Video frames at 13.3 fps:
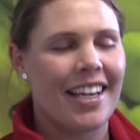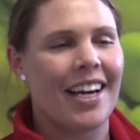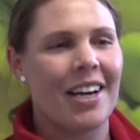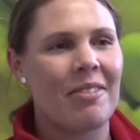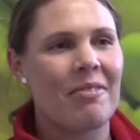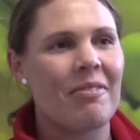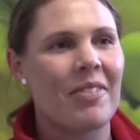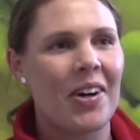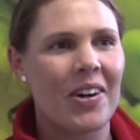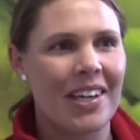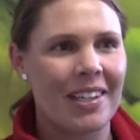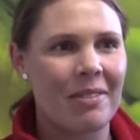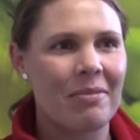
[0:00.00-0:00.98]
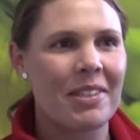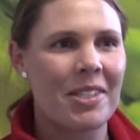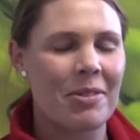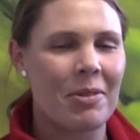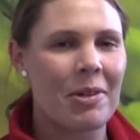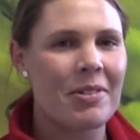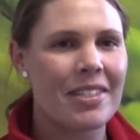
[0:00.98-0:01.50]
Hi, I'm Linda
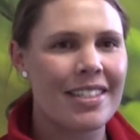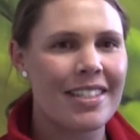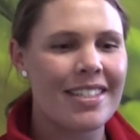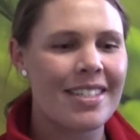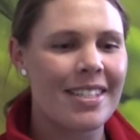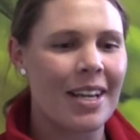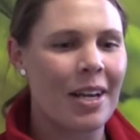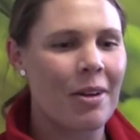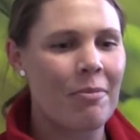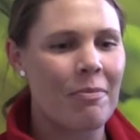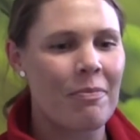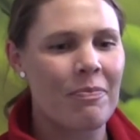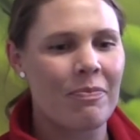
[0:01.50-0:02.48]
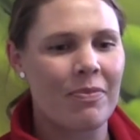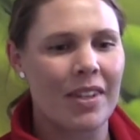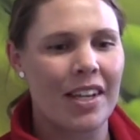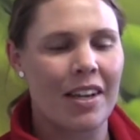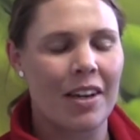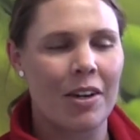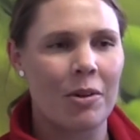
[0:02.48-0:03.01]
Walters.
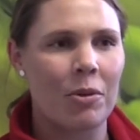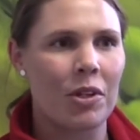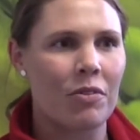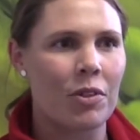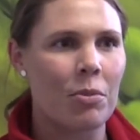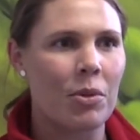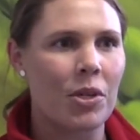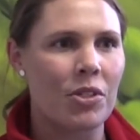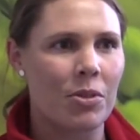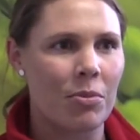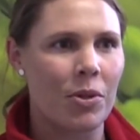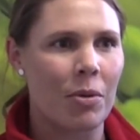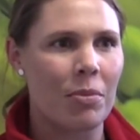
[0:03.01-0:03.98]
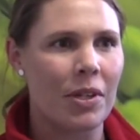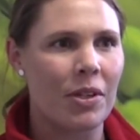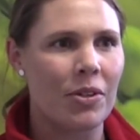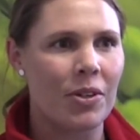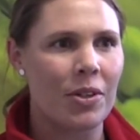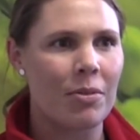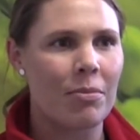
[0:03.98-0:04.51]
I work for the Birchip Cropping
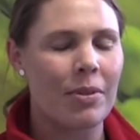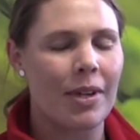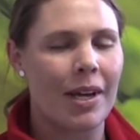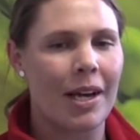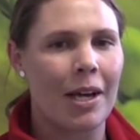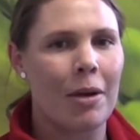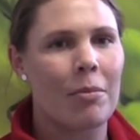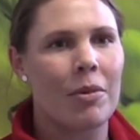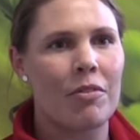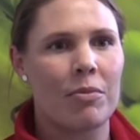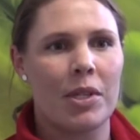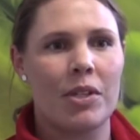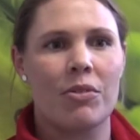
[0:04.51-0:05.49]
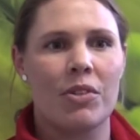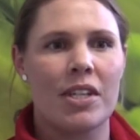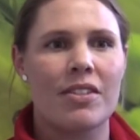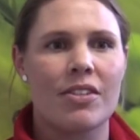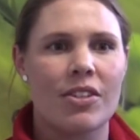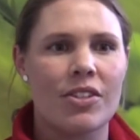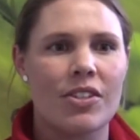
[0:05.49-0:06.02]
Group. I've been a
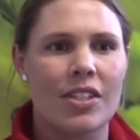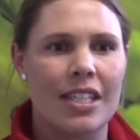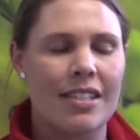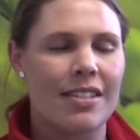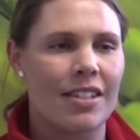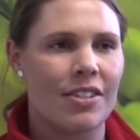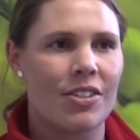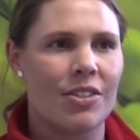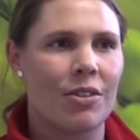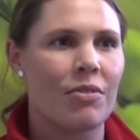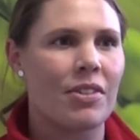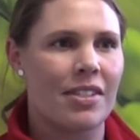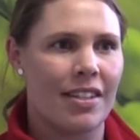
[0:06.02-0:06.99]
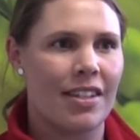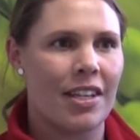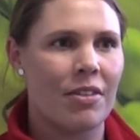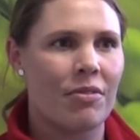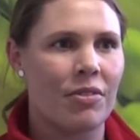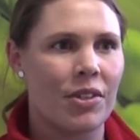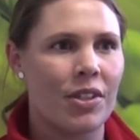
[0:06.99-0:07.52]
research and extension officer there
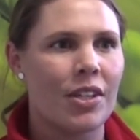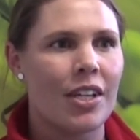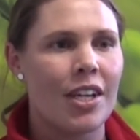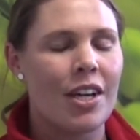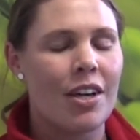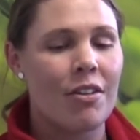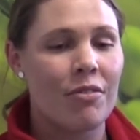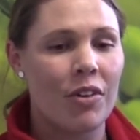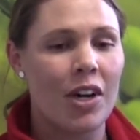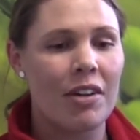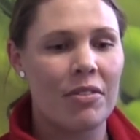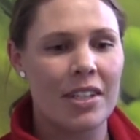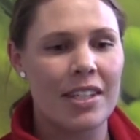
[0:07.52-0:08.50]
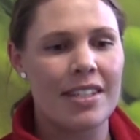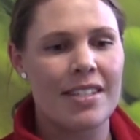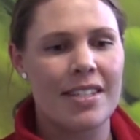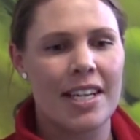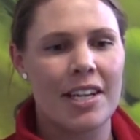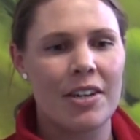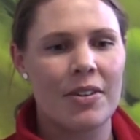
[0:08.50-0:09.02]
for 5 years
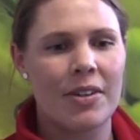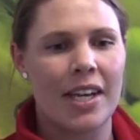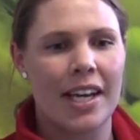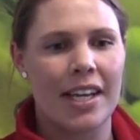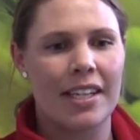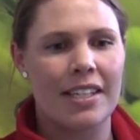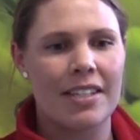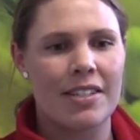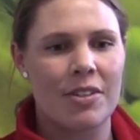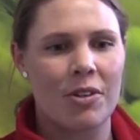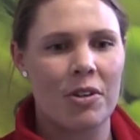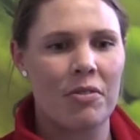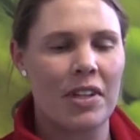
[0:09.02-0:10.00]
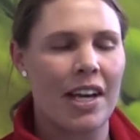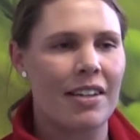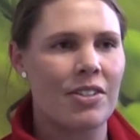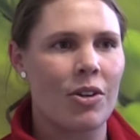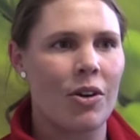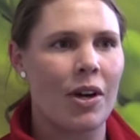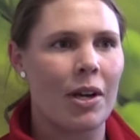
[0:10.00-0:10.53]
now, and over that
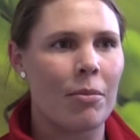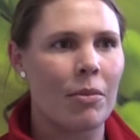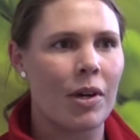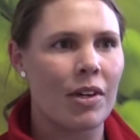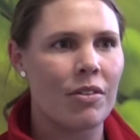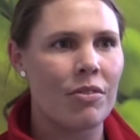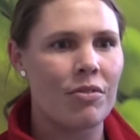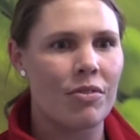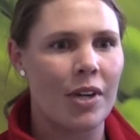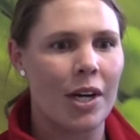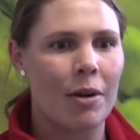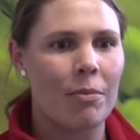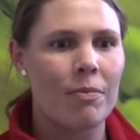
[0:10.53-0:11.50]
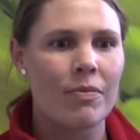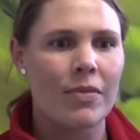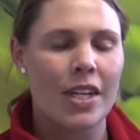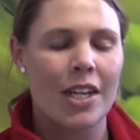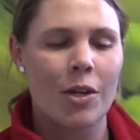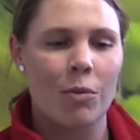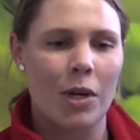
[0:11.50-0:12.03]
time
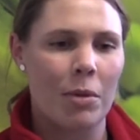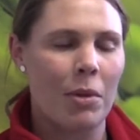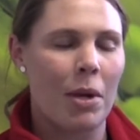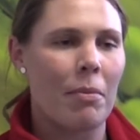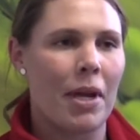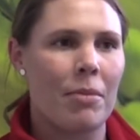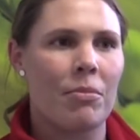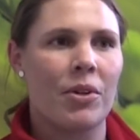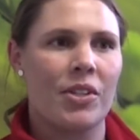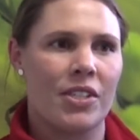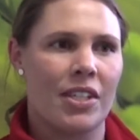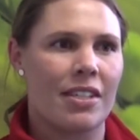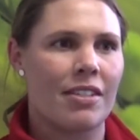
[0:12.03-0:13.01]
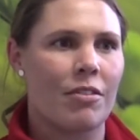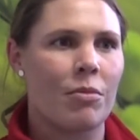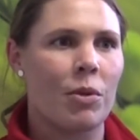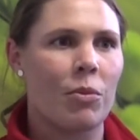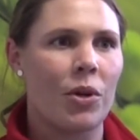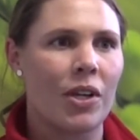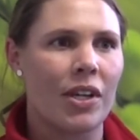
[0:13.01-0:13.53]
one of my main projects I've
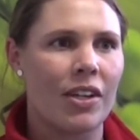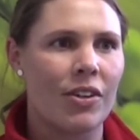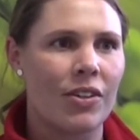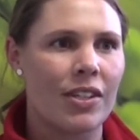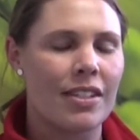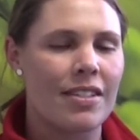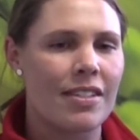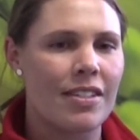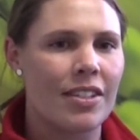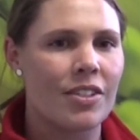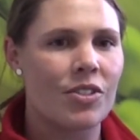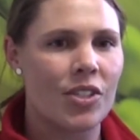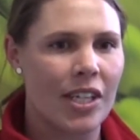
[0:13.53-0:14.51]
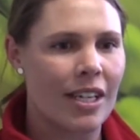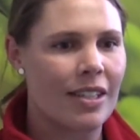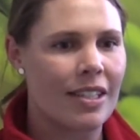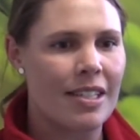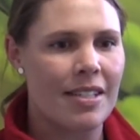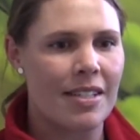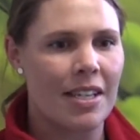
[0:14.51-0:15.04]
been working on is the
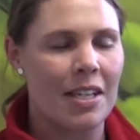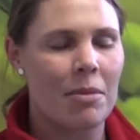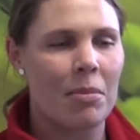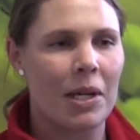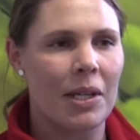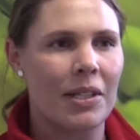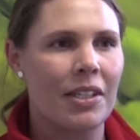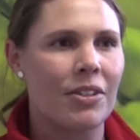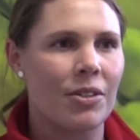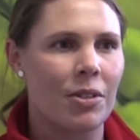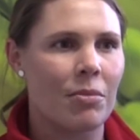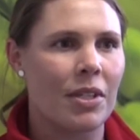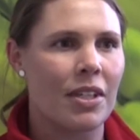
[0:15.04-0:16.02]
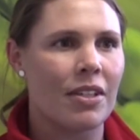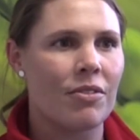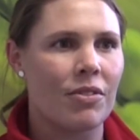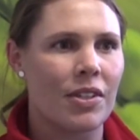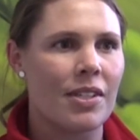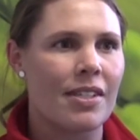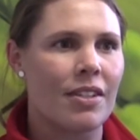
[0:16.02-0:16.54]
GRDC Barley Agronomy
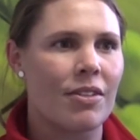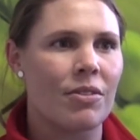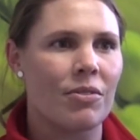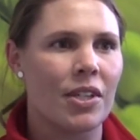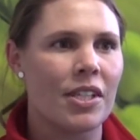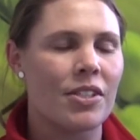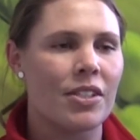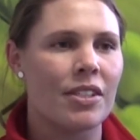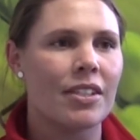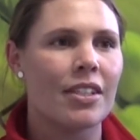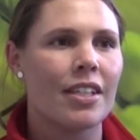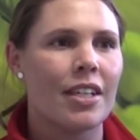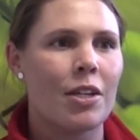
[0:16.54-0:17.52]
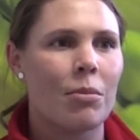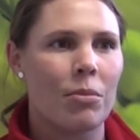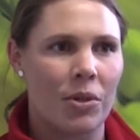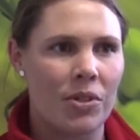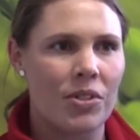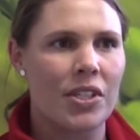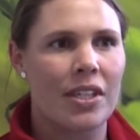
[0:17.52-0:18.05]
for the Southern Region
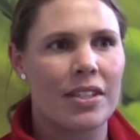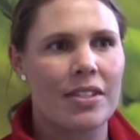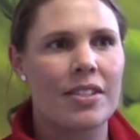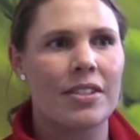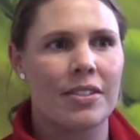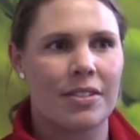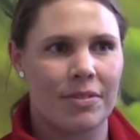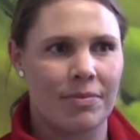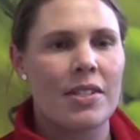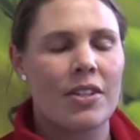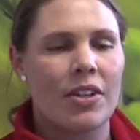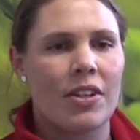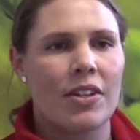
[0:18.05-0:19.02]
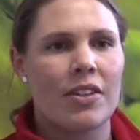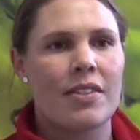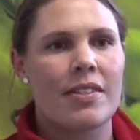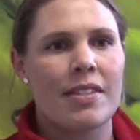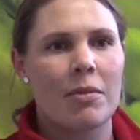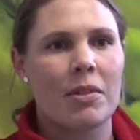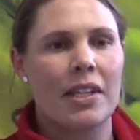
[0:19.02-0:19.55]
project. So
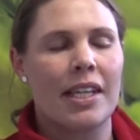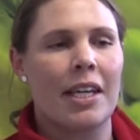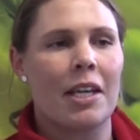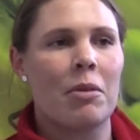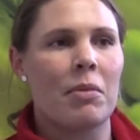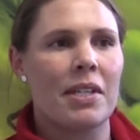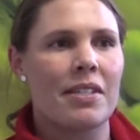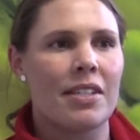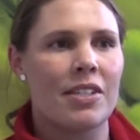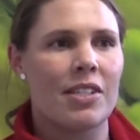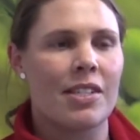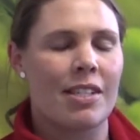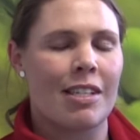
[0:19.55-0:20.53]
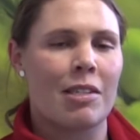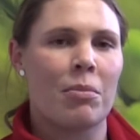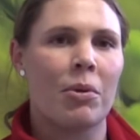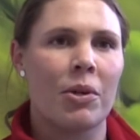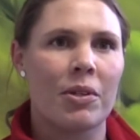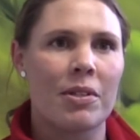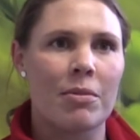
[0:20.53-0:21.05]
some of the key messages, I
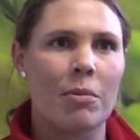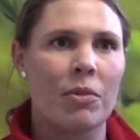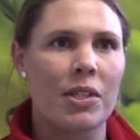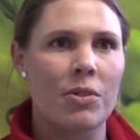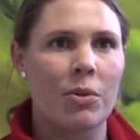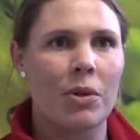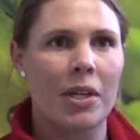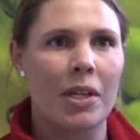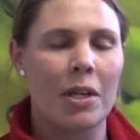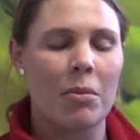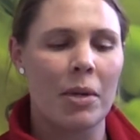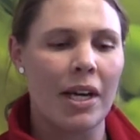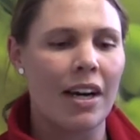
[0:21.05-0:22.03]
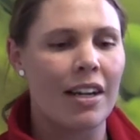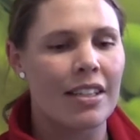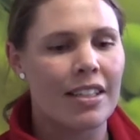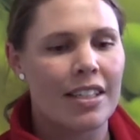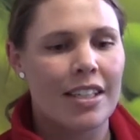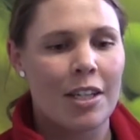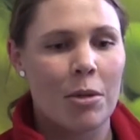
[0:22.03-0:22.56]
suppose, when we're talking about
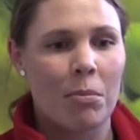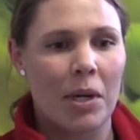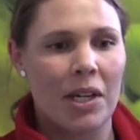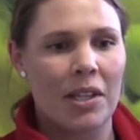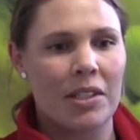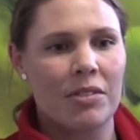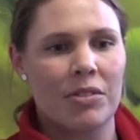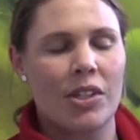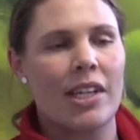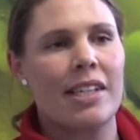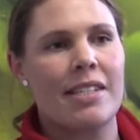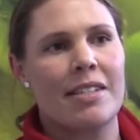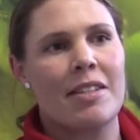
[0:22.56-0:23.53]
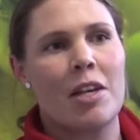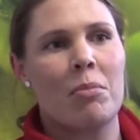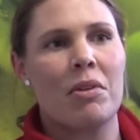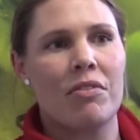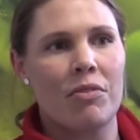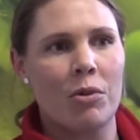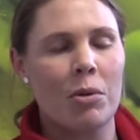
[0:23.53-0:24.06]
barley varieties and their
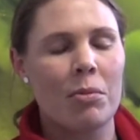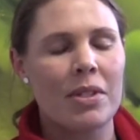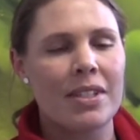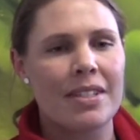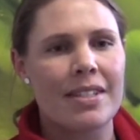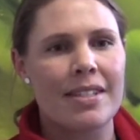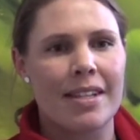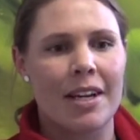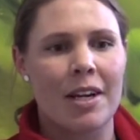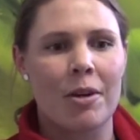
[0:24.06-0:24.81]
performance,